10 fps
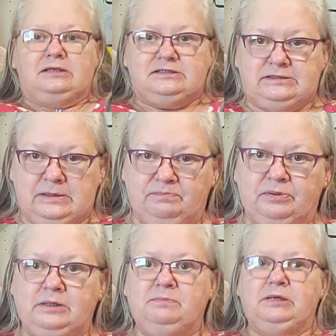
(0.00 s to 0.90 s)

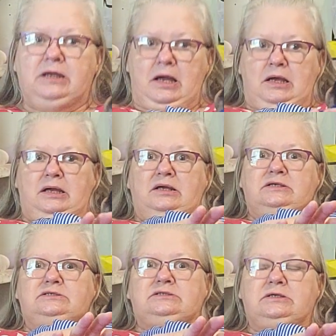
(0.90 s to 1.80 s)
simply
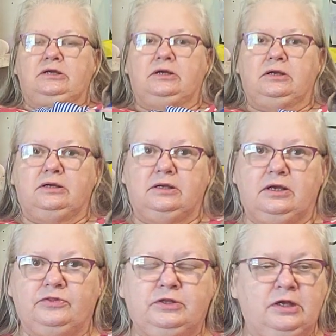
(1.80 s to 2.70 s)
because
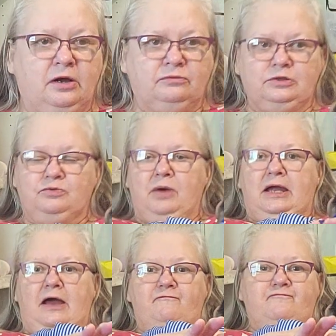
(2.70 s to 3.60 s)
the only
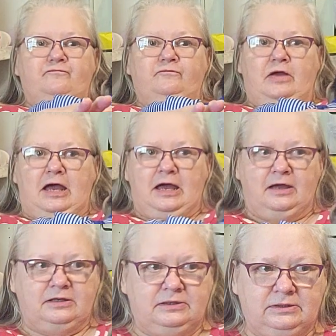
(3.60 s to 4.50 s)
way I,
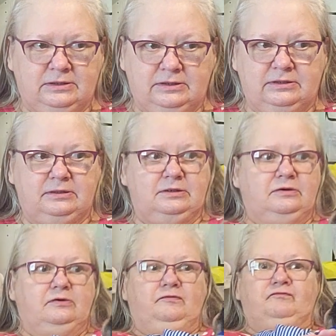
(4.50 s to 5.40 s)
I
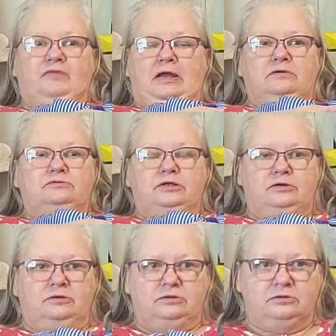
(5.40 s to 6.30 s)
found
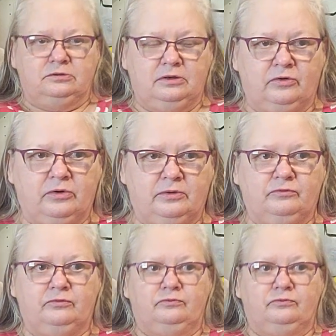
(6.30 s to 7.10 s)
her or